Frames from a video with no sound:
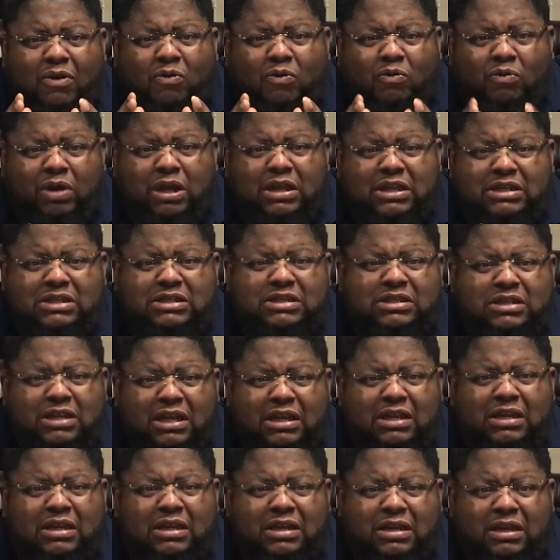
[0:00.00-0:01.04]
we
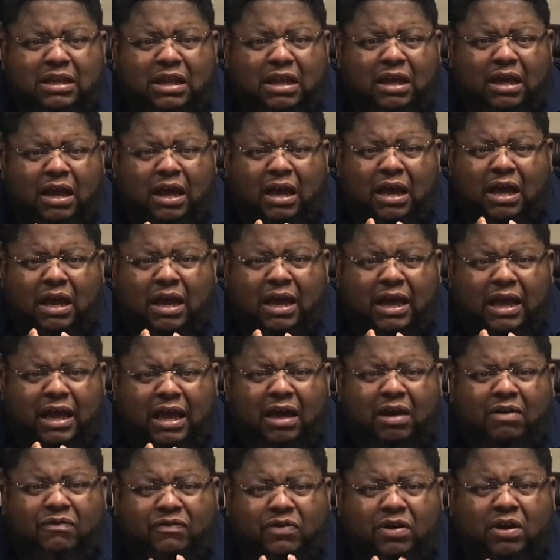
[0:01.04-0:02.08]
shouldn't
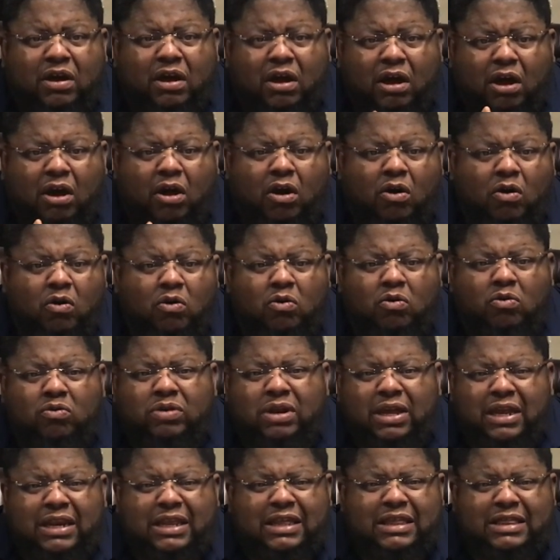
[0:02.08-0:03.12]
ever hold
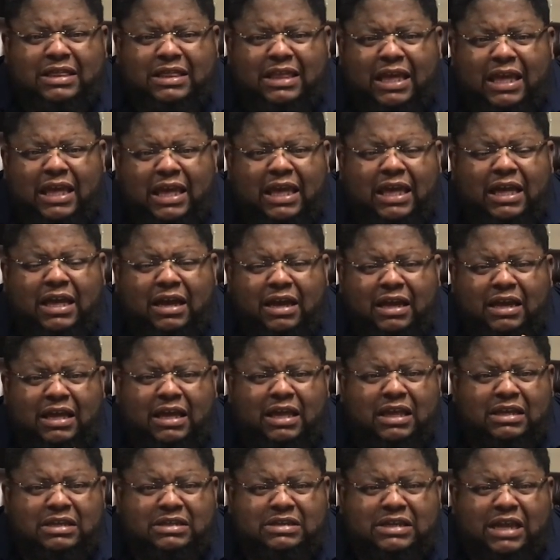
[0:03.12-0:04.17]
anything
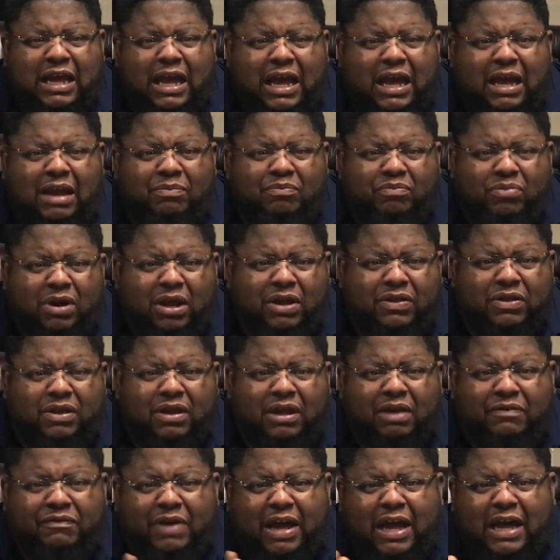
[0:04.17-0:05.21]
against our brother
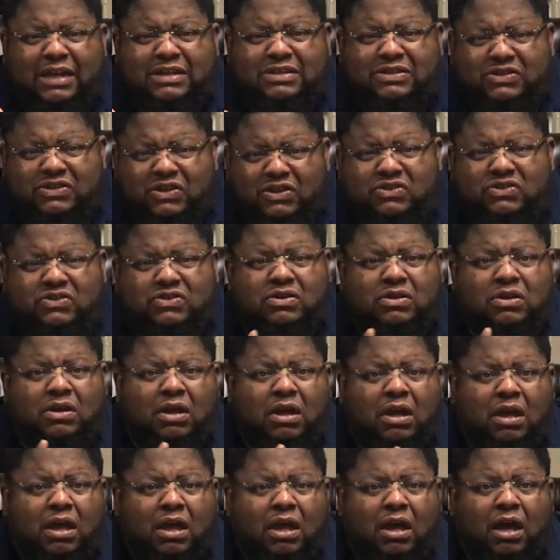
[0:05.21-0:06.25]
or our sister.
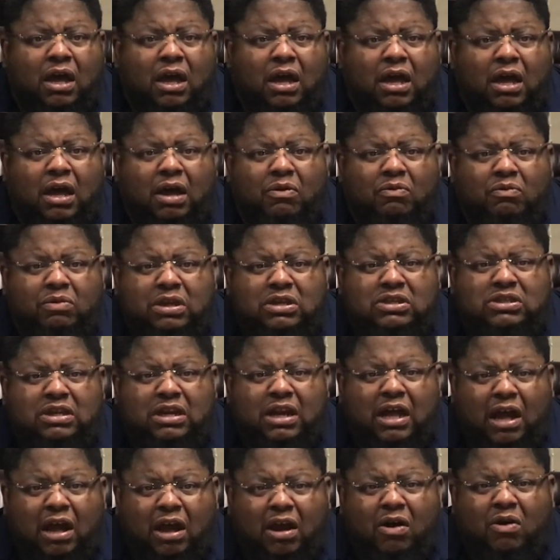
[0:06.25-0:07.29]
We should
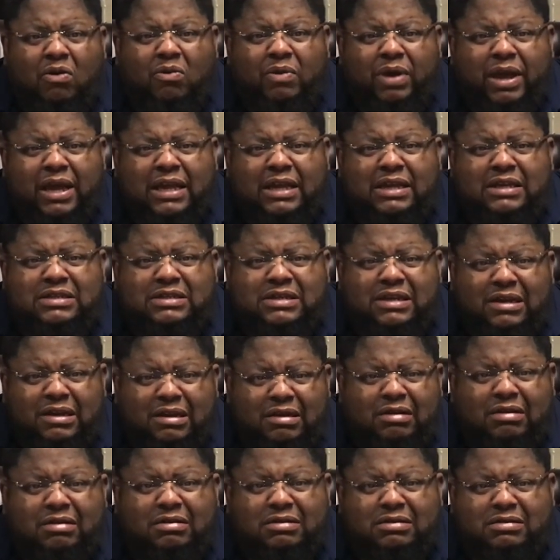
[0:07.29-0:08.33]
always
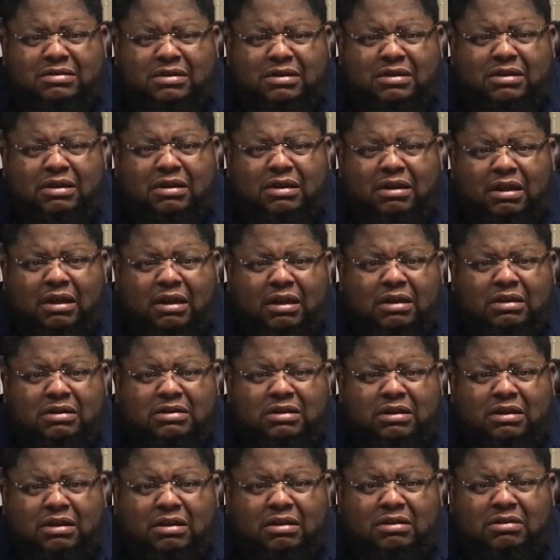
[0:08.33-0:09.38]
look
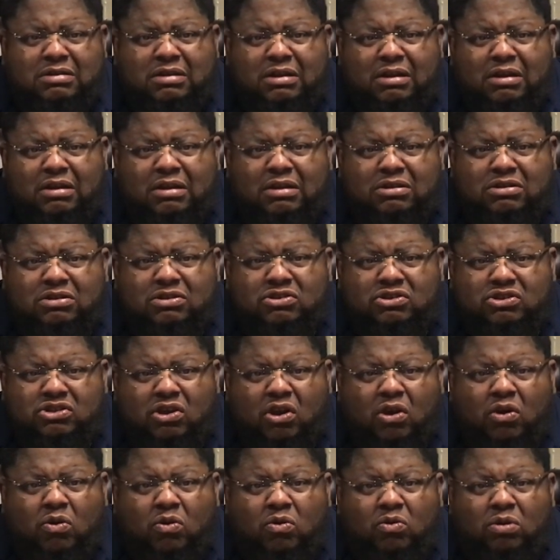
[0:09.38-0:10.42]
to
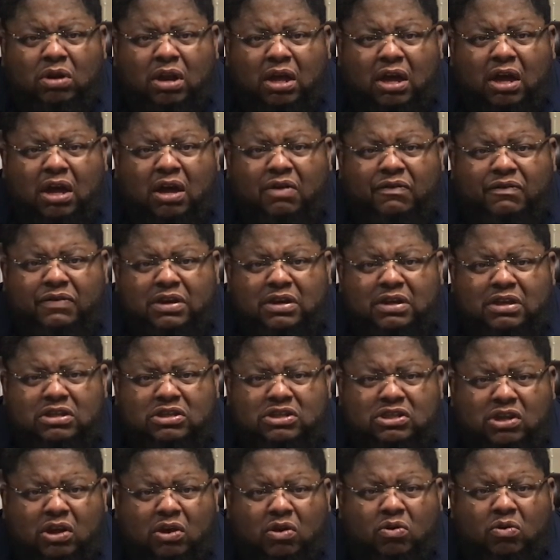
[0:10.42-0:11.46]
show love and to
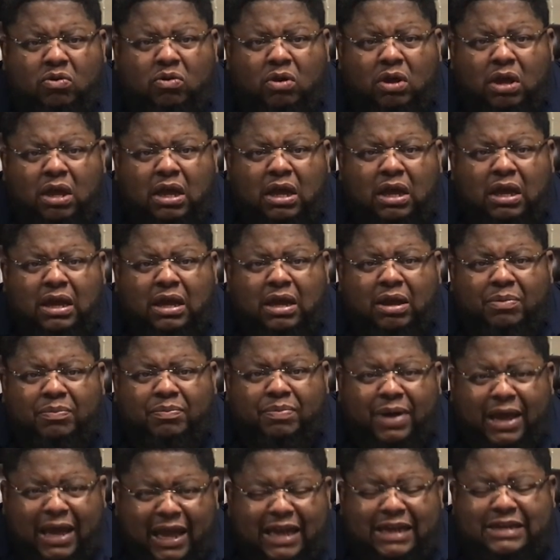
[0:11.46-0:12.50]
show
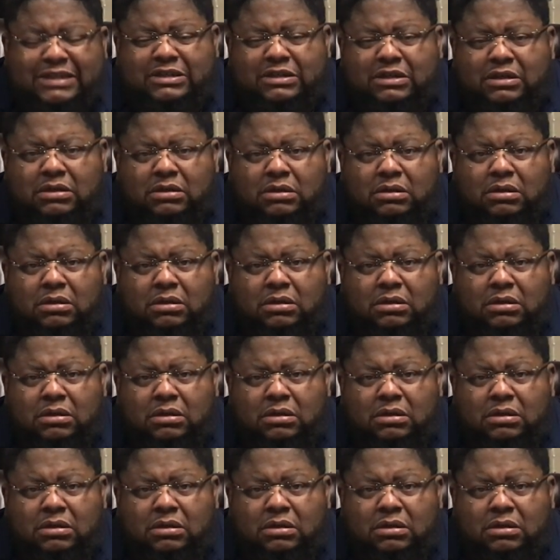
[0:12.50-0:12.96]
compassion